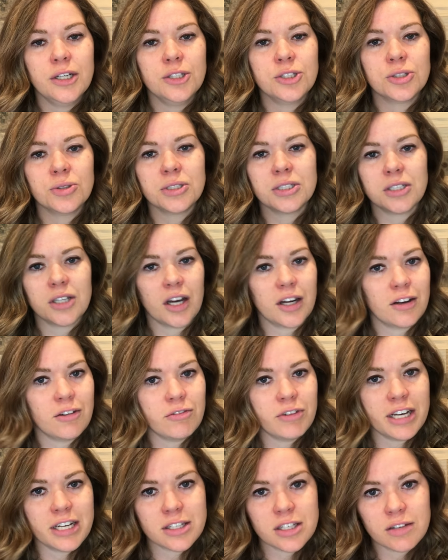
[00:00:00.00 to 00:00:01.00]
and so it's not
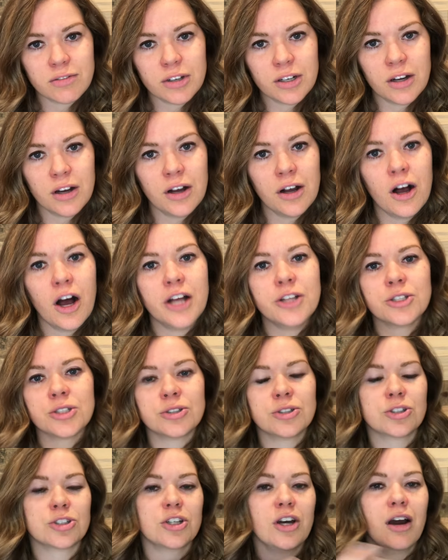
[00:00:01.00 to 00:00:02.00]
invasive at all, and so
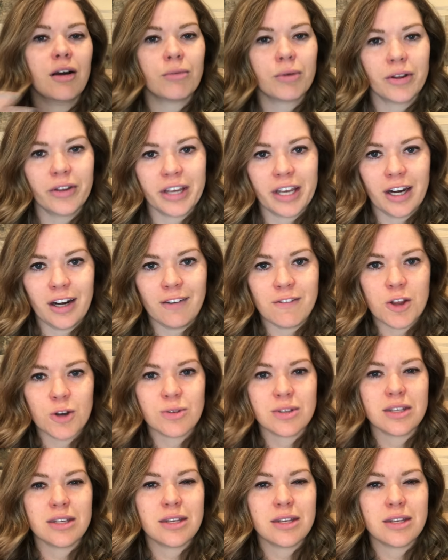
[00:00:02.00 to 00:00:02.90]
there's not really any of those